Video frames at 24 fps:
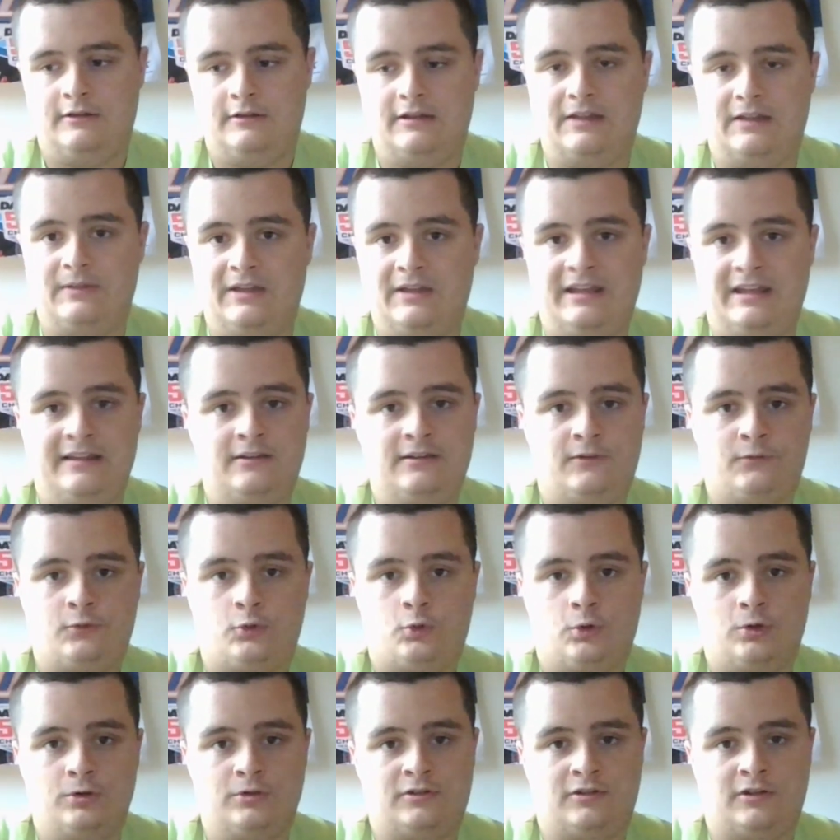And then of
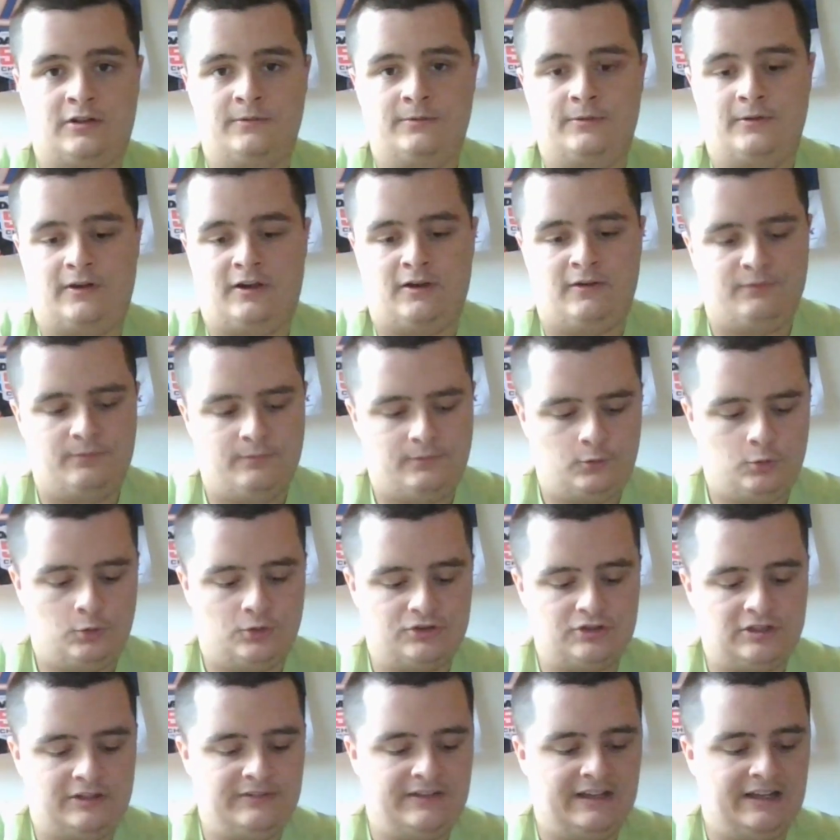course on
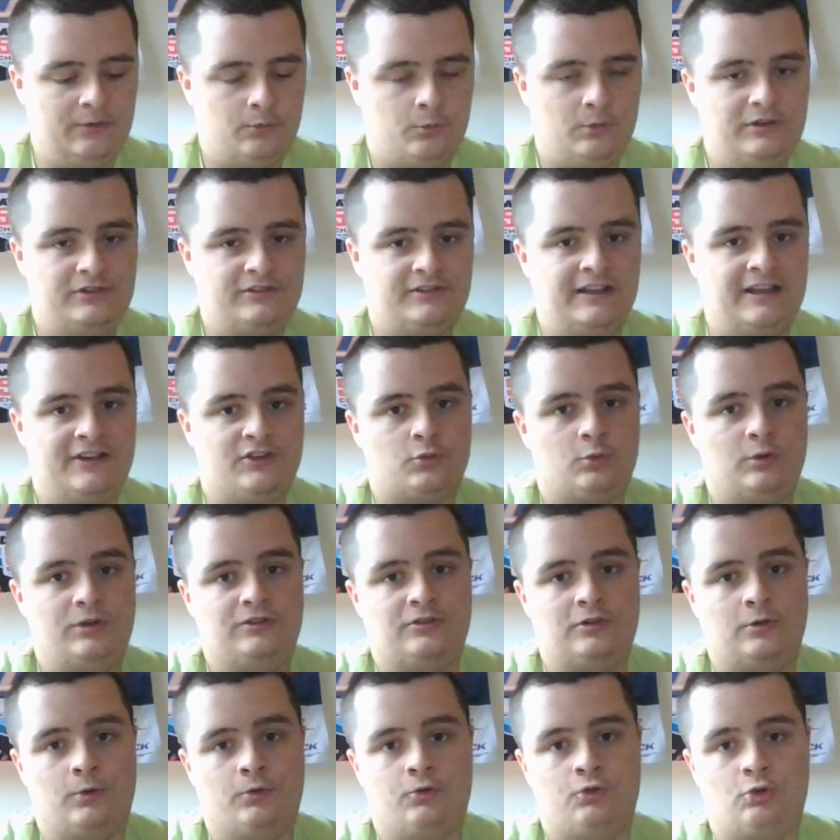that next
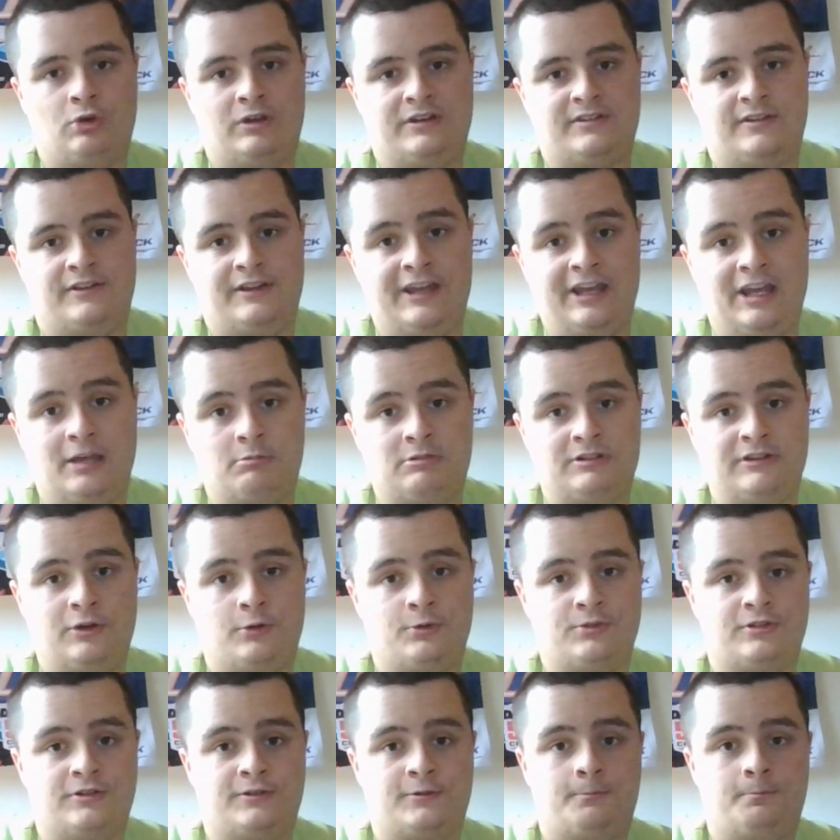restart with Truex and Hamlin, there
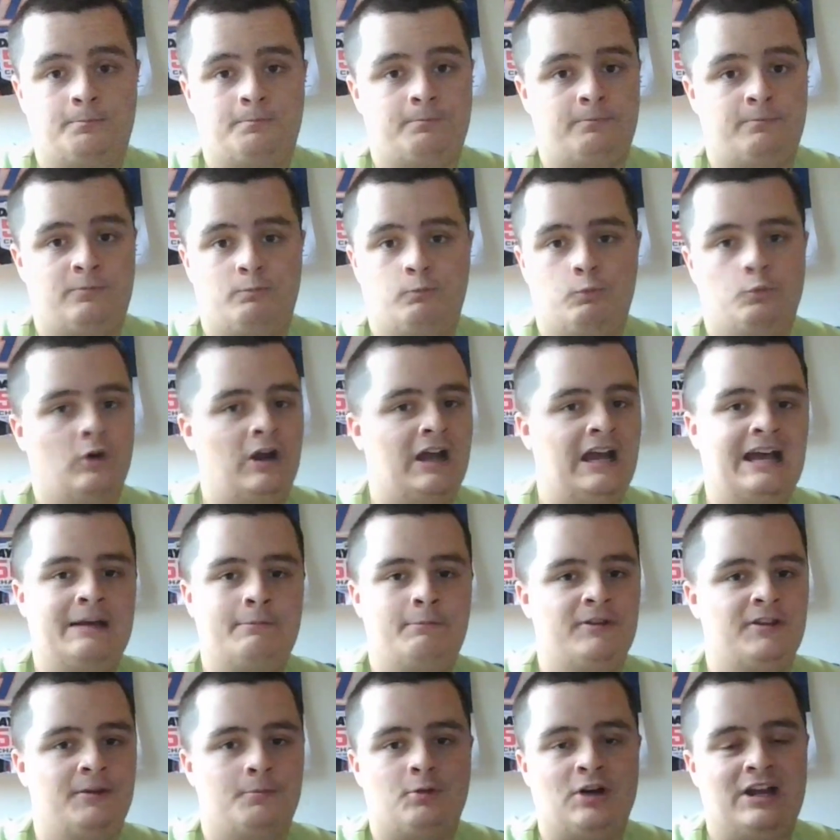was this. What
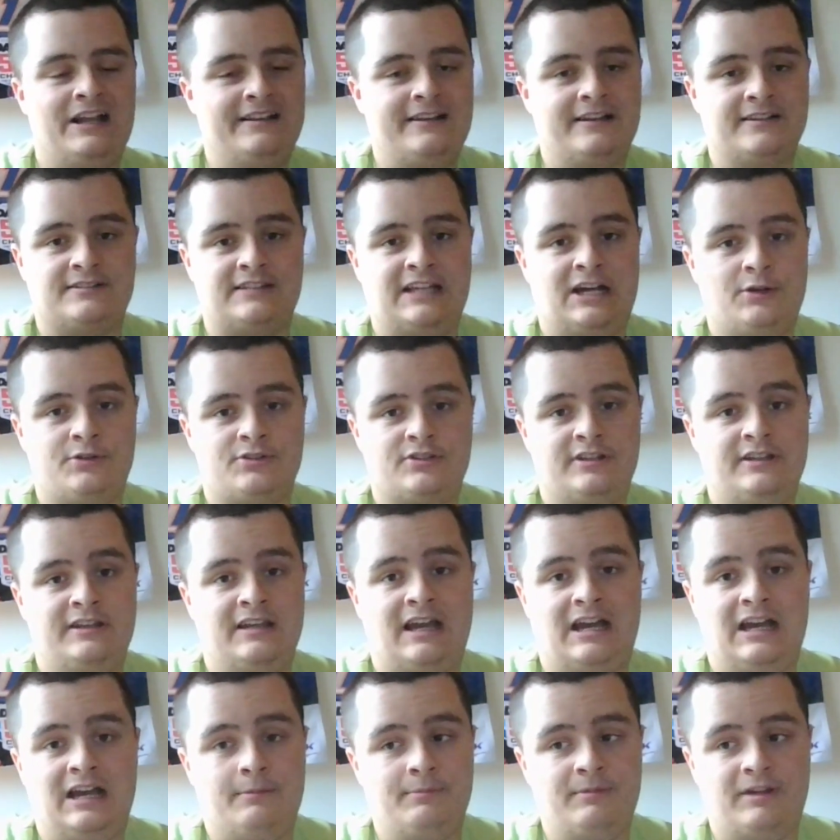happened to Brad Keselowski?
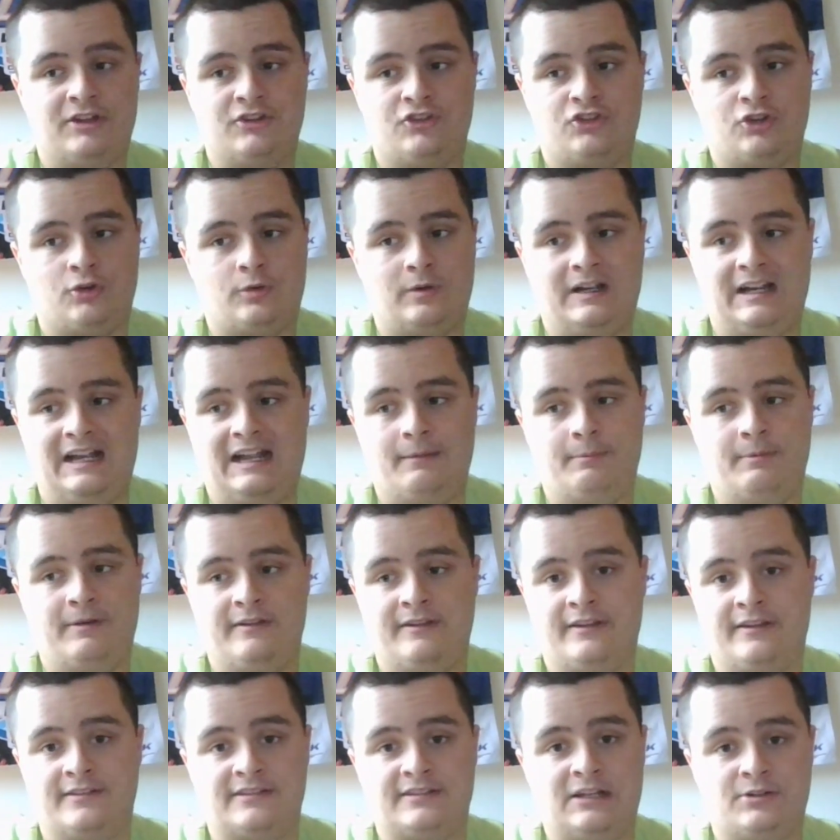I'm not sure what
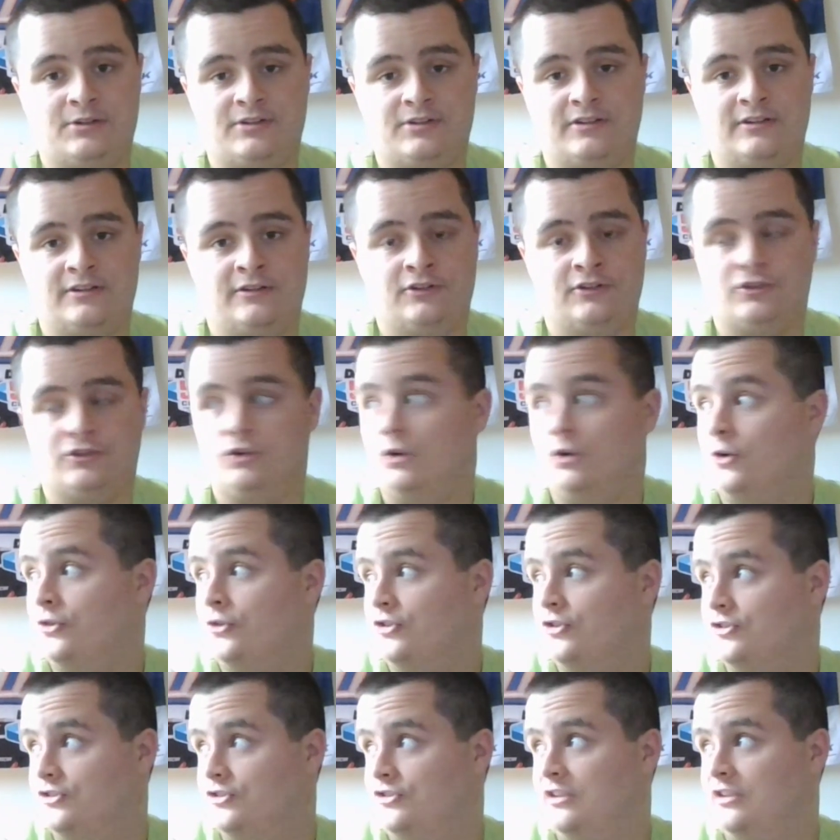happened. Keselowski said his car
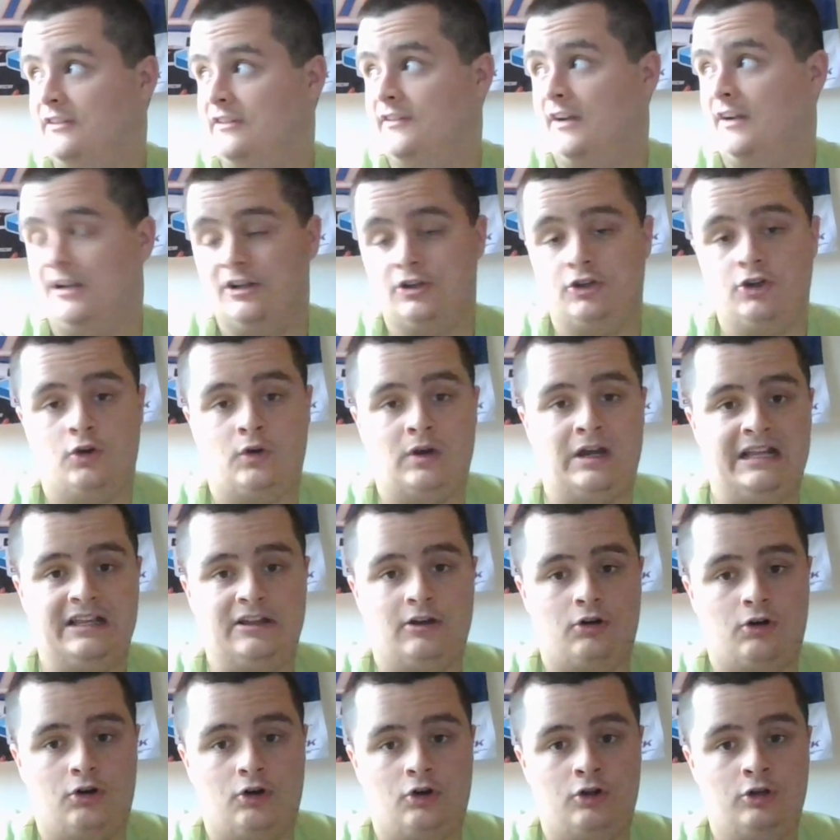just did not go at
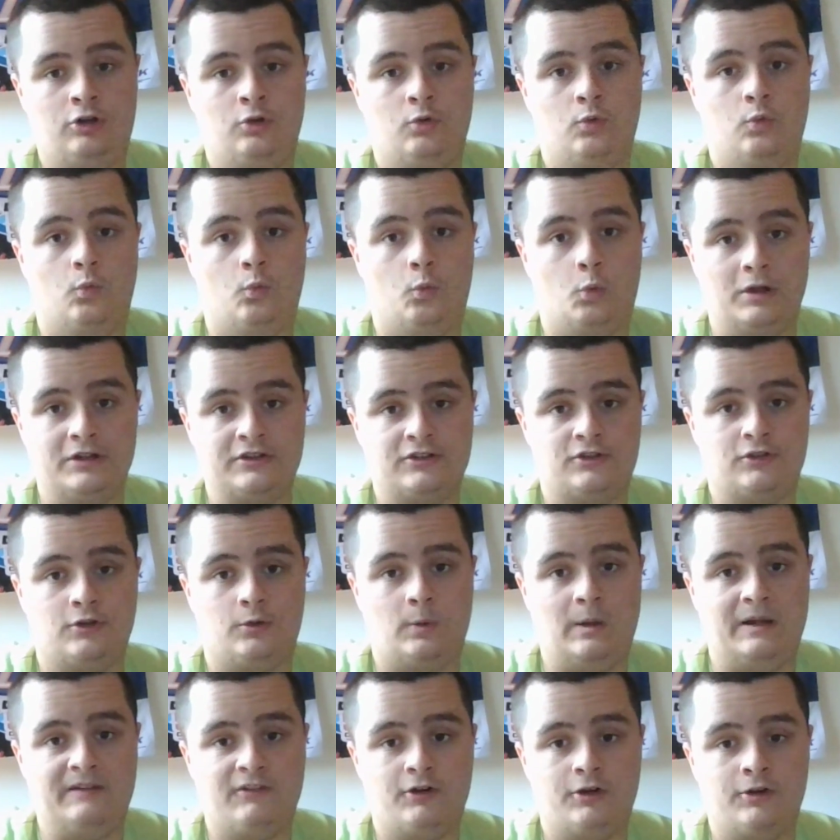all
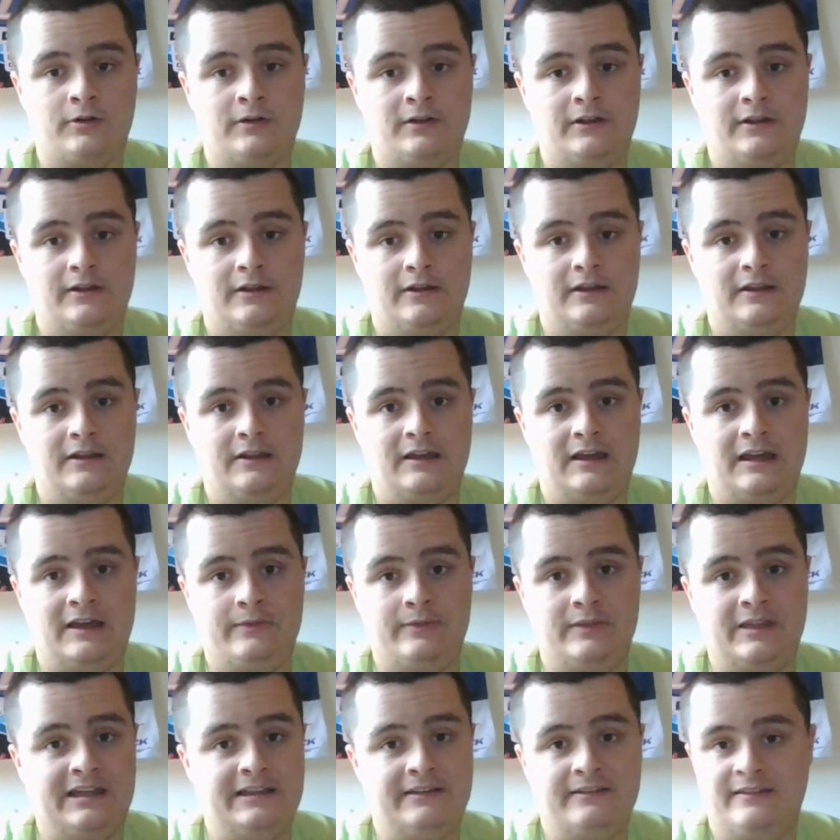whatsoever. And
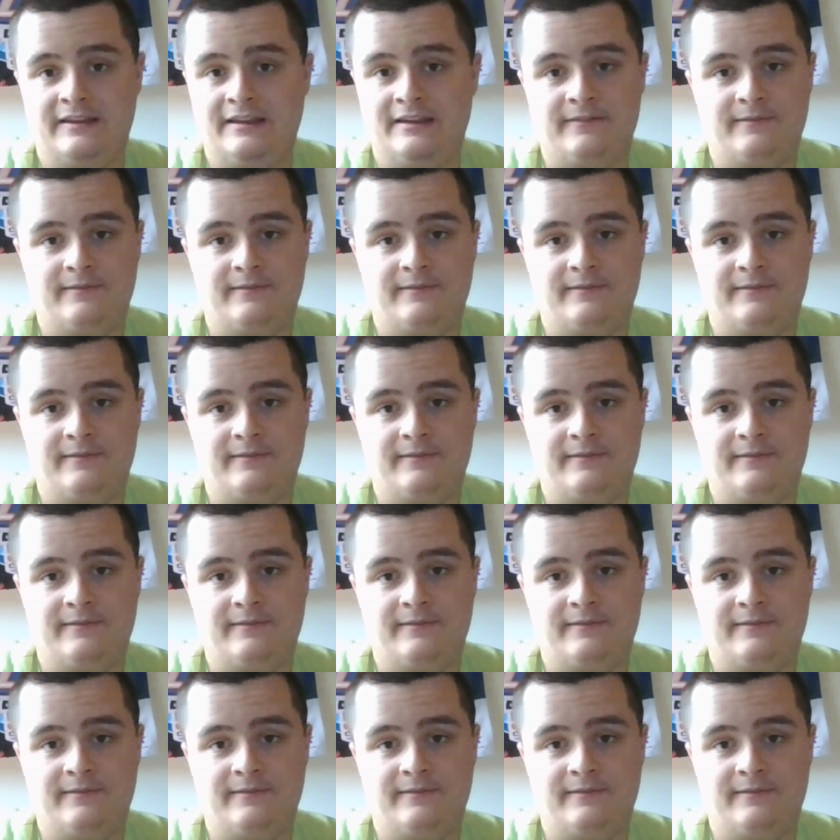then